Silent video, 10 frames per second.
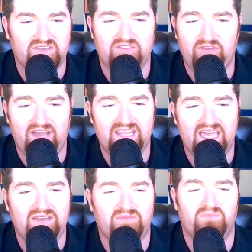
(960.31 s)
If you could
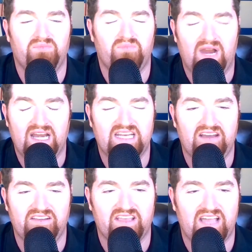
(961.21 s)
find that and write
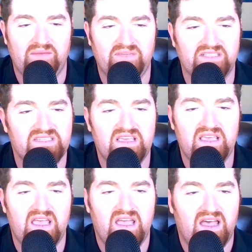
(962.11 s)
it down in the comments.
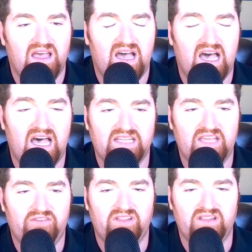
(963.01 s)

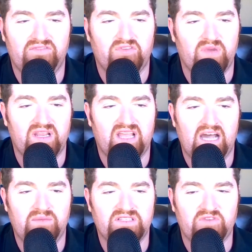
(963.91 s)
Definitely love to
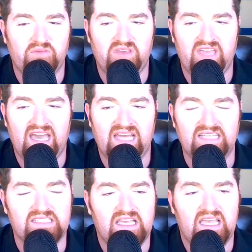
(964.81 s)
read comments from you
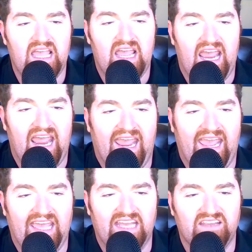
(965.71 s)
guys
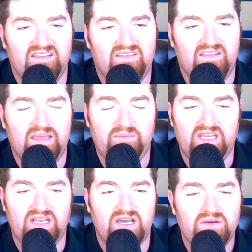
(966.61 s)
and
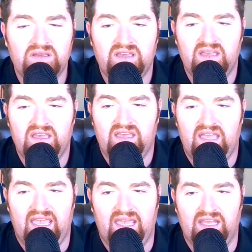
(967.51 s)
let me know.
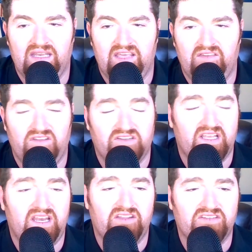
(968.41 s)
And if
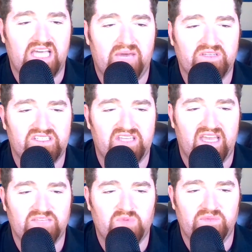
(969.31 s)
there's any other
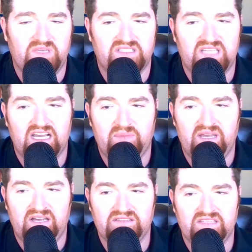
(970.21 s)
topics you guys want me to
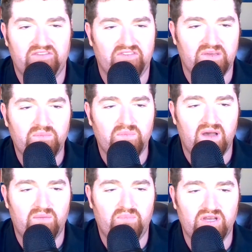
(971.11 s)
talk about, definitely
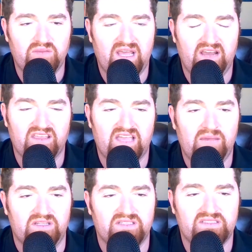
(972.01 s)
put them down in
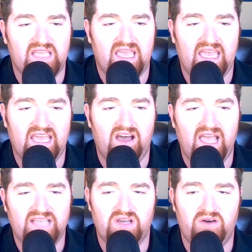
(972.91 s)
the comments.
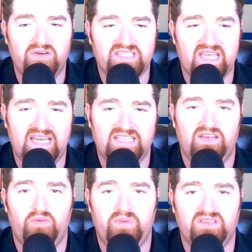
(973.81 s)
And as always,
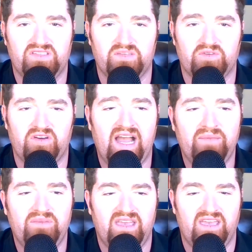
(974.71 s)
guys, hope you
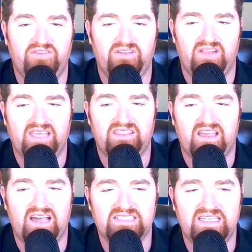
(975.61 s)
subscribe if you
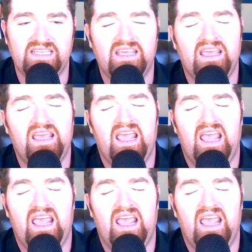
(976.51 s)
like the content.